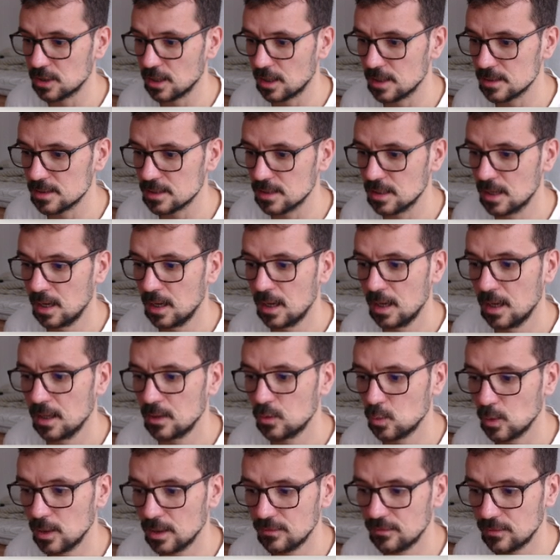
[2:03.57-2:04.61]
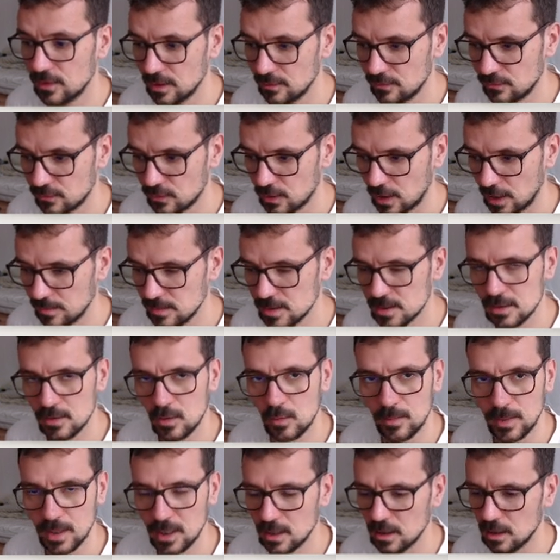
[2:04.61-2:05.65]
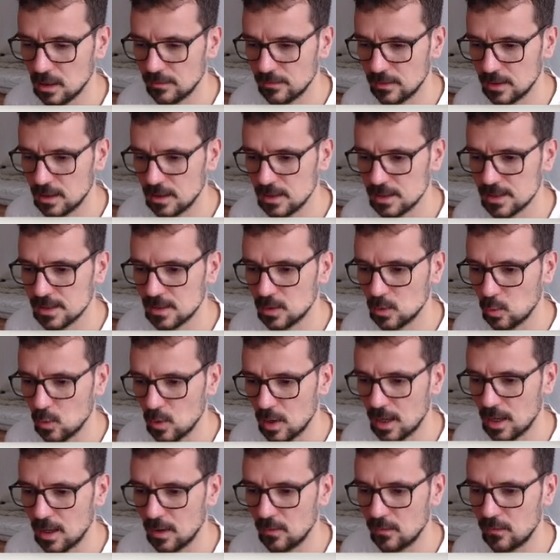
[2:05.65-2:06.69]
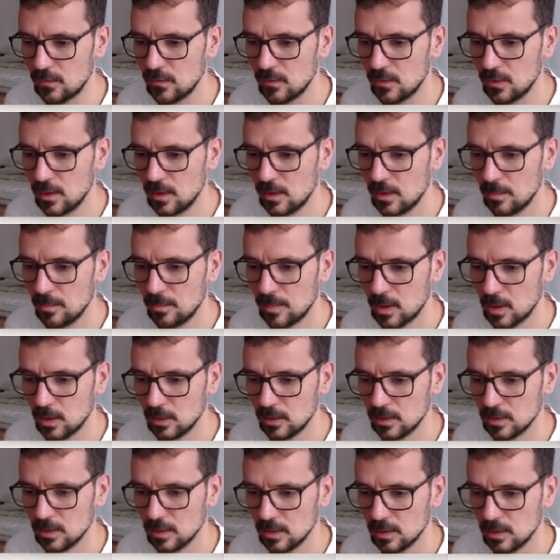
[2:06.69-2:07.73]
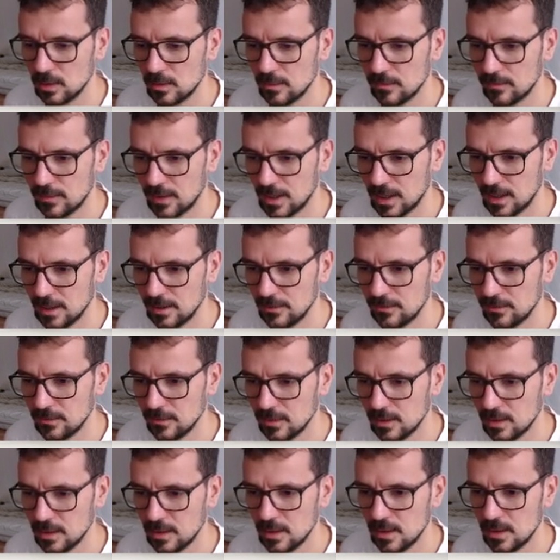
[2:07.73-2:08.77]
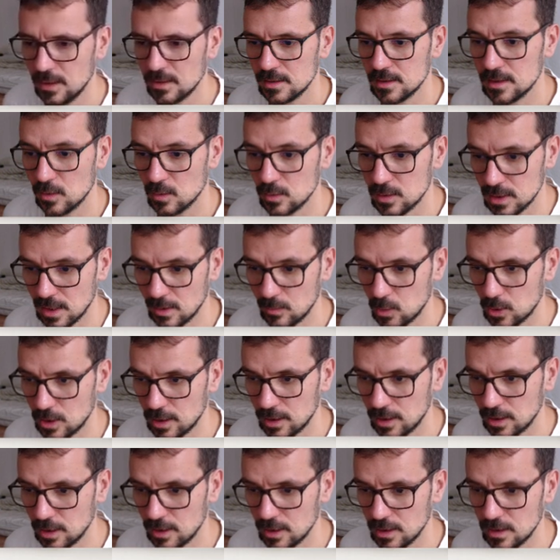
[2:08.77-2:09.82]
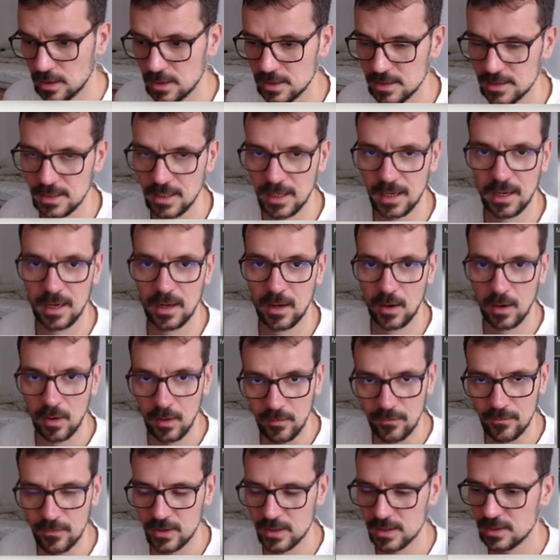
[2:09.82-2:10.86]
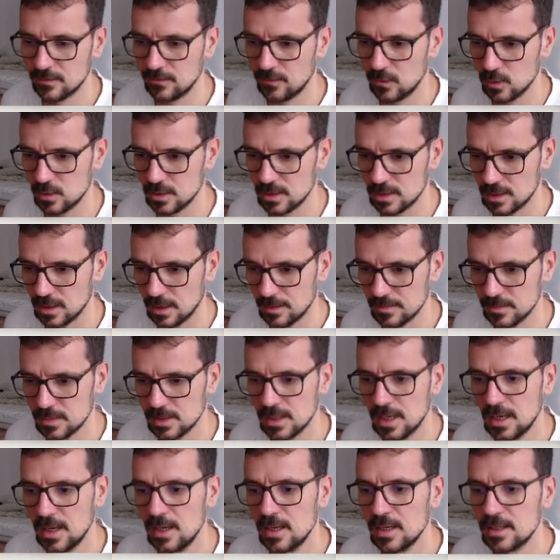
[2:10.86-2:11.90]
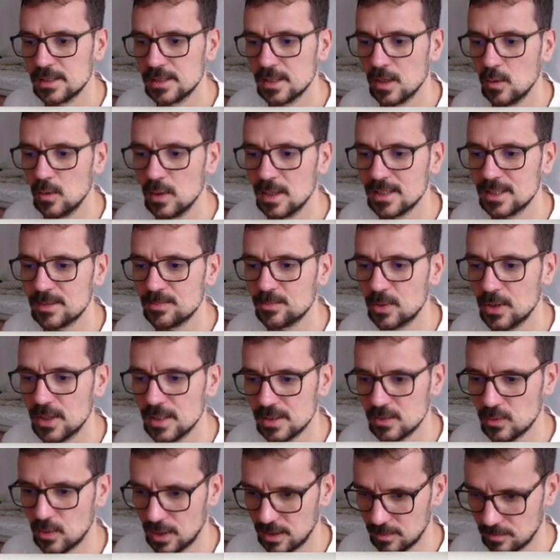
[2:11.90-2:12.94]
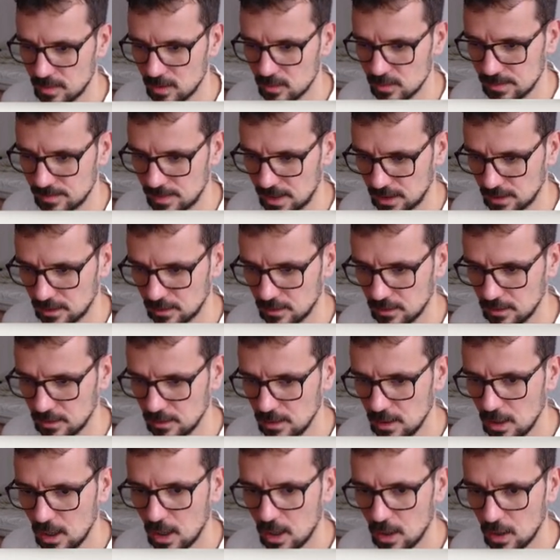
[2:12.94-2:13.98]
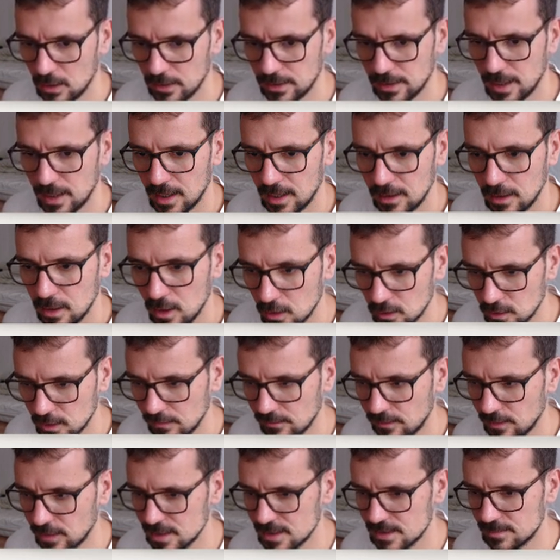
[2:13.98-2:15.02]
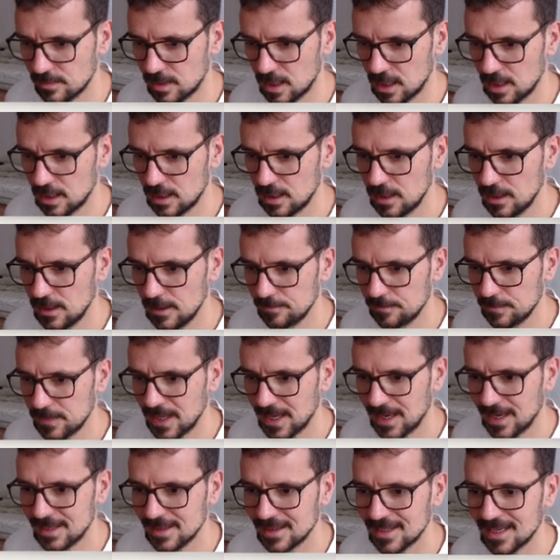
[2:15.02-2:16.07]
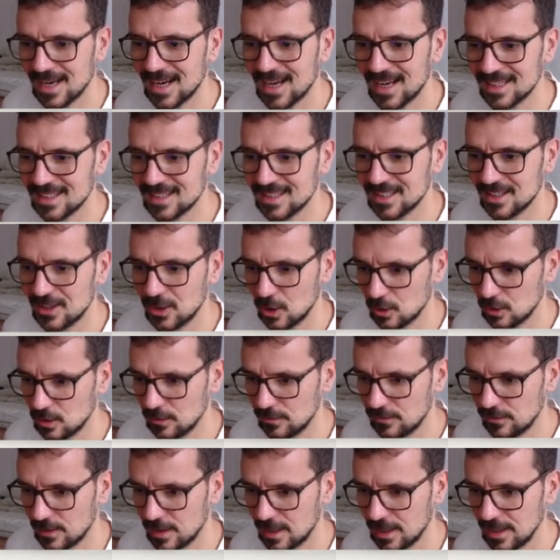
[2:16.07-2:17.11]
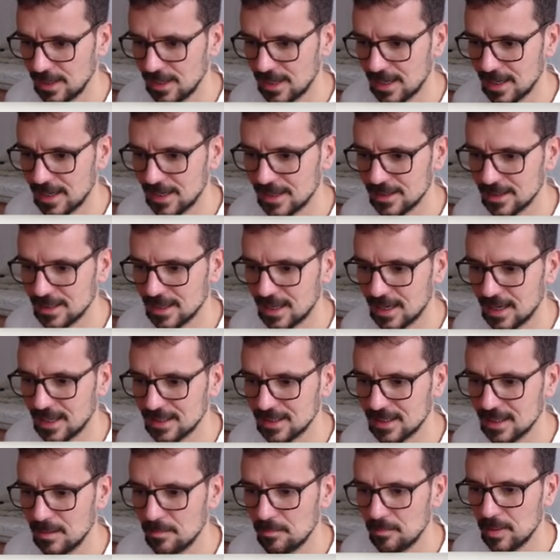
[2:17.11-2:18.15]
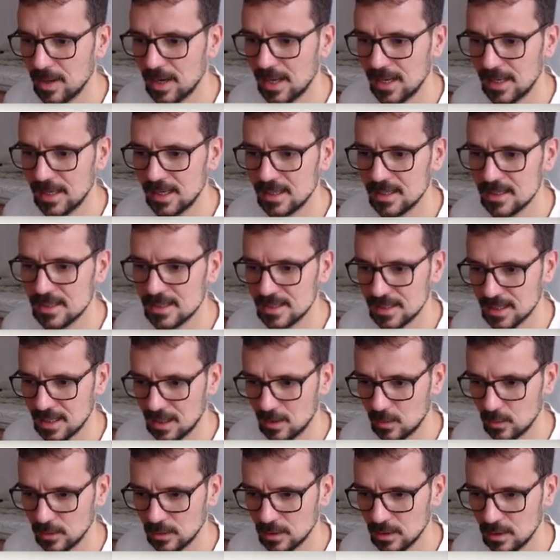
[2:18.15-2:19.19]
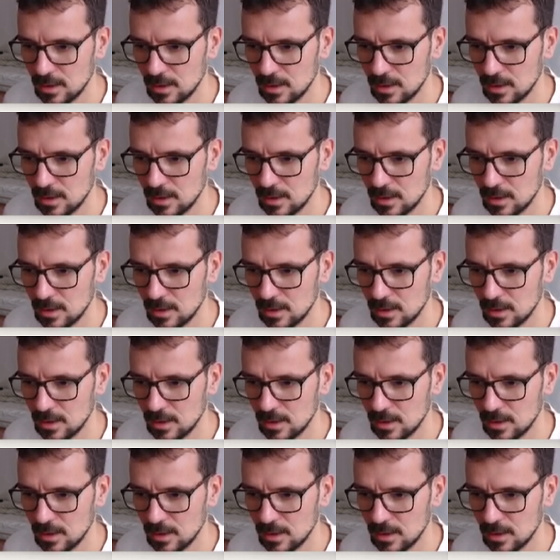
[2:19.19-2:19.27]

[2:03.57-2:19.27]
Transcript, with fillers: has twenty-five frames, so middle of it is twelve point five. So somewhere here is the first footstep. So let's press right mouse button on the notifies bar and add notify and add play sound.